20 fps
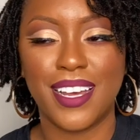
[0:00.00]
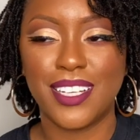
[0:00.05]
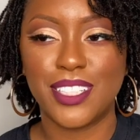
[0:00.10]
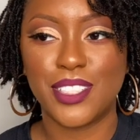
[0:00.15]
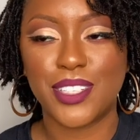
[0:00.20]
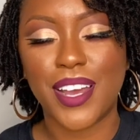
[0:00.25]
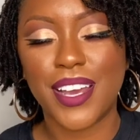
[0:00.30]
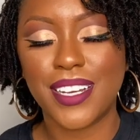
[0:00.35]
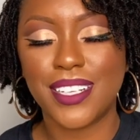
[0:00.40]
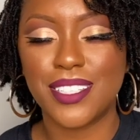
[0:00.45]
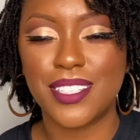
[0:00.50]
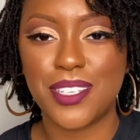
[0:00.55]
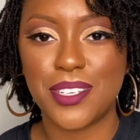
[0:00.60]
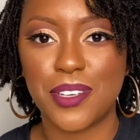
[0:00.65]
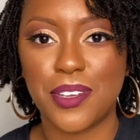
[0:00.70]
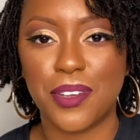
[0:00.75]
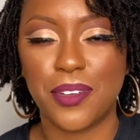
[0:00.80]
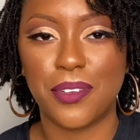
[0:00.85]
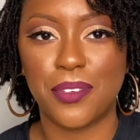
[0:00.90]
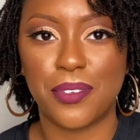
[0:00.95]
trying
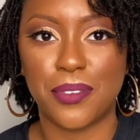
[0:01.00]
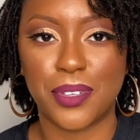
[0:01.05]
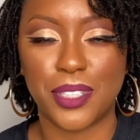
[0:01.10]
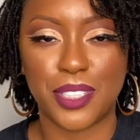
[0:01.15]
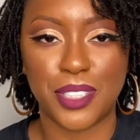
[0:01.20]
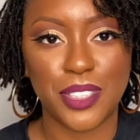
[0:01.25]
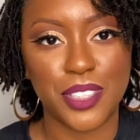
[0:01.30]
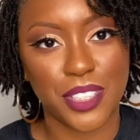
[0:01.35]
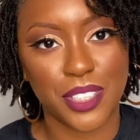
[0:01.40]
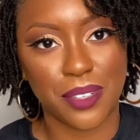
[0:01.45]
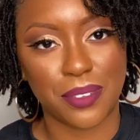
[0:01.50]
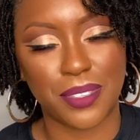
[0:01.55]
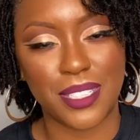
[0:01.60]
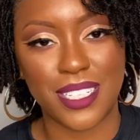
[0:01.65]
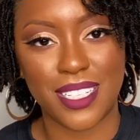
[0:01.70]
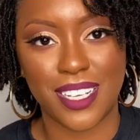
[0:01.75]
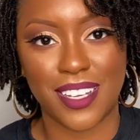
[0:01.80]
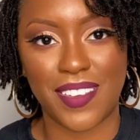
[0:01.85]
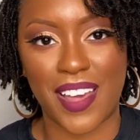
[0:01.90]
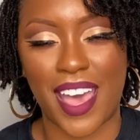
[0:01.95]
to reduce your
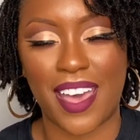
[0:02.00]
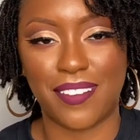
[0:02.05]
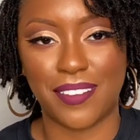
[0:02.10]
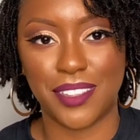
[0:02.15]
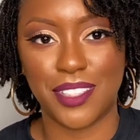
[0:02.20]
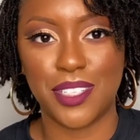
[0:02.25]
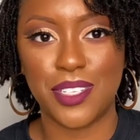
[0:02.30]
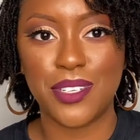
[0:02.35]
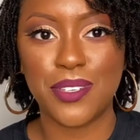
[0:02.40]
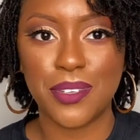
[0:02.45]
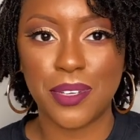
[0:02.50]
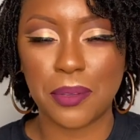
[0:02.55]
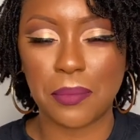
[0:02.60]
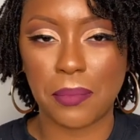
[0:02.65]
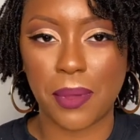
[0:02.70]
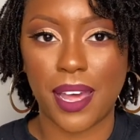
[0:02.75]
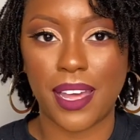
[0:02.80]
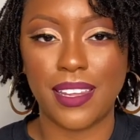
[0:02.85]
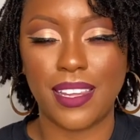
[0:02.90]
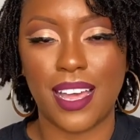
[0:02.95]
risk of having to
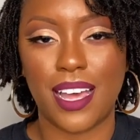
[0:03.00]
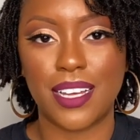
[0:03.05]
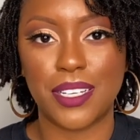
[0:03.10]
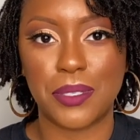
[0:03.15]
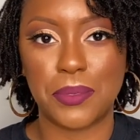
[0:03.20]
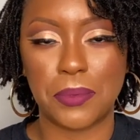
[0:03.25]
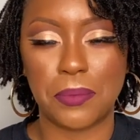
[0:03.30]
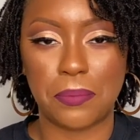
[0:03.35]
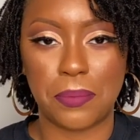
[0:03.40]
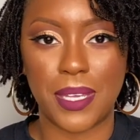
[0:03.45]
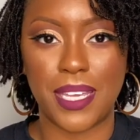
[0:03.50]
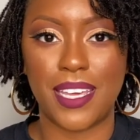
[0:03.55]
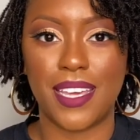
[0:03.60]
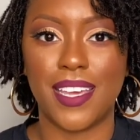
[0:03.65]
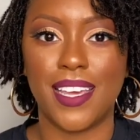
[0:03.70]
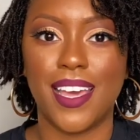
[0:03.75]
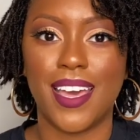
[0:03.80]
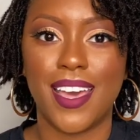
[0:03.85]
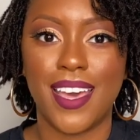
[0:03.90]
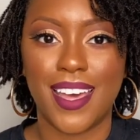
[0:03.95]
combine locks would be